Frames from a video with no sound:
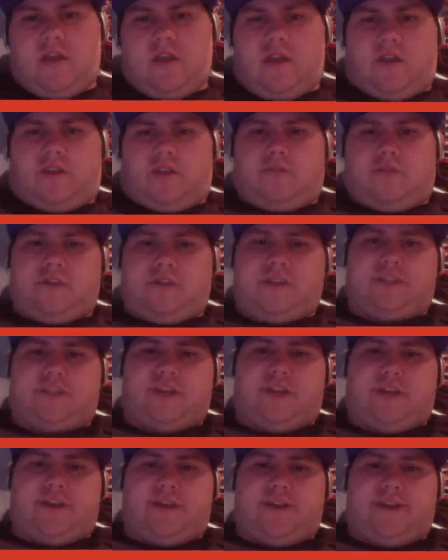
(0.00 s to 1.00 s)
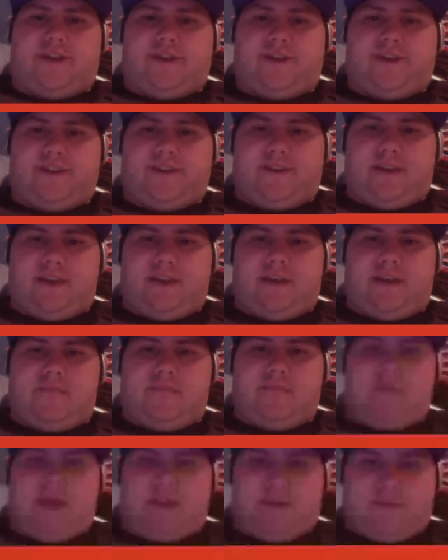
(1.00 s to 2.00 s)
Releasing
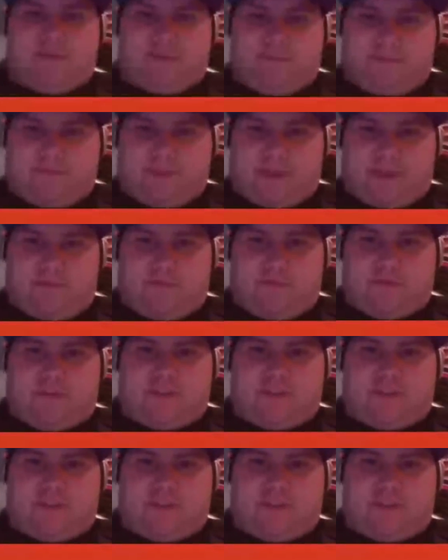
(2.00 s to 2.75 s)
Gingamen, which is